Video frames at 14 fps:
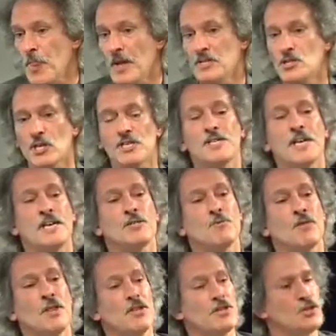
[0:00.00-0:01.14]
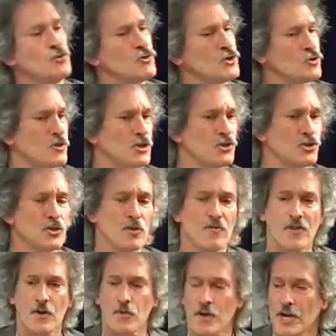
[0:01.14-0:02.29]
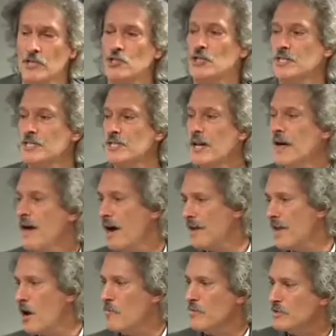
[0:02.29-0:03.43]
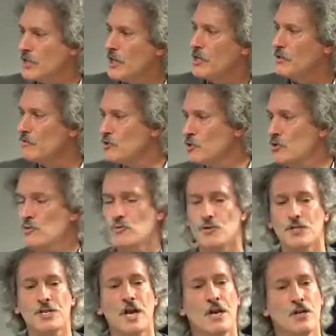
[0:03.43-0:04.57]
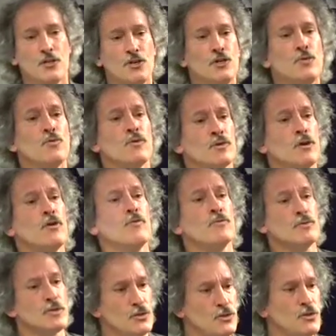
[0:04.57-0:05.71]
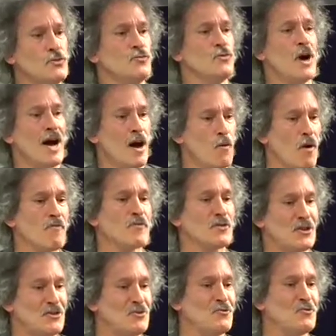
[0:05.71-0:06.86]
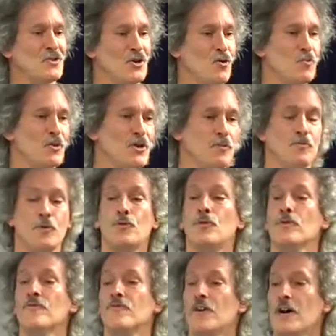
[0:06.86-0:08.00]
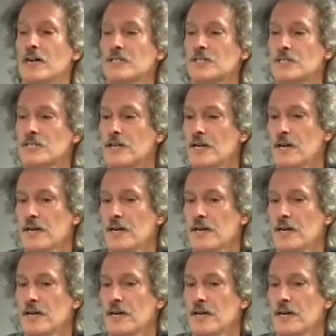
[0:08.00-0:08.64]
And just as within the Jewish tradition there are variations on how particular Jews do or don't do, however they do, the Yom Kippur fast,